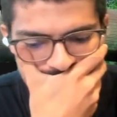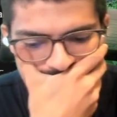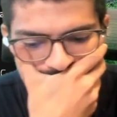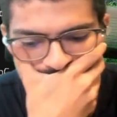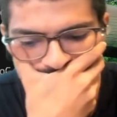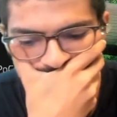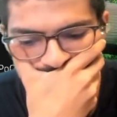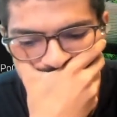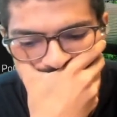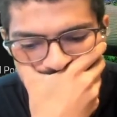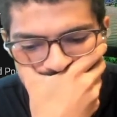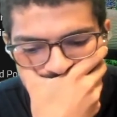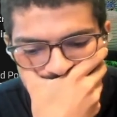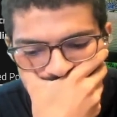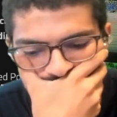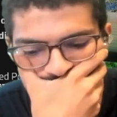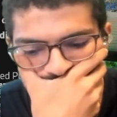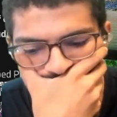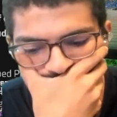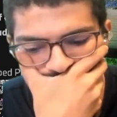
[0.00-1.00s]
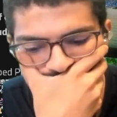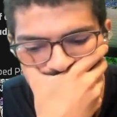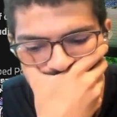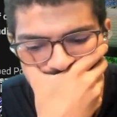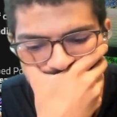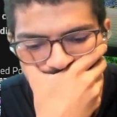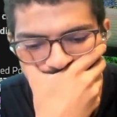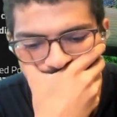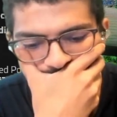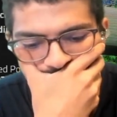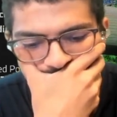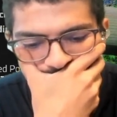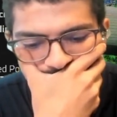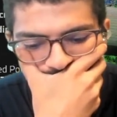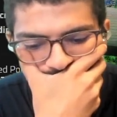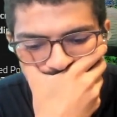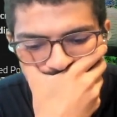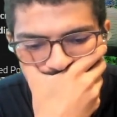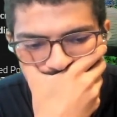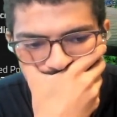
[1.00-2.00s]
smart and
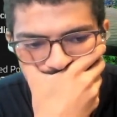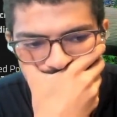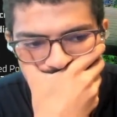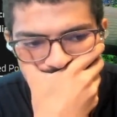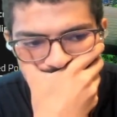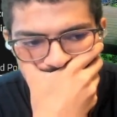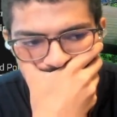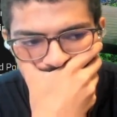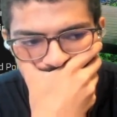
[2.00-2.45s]
finance.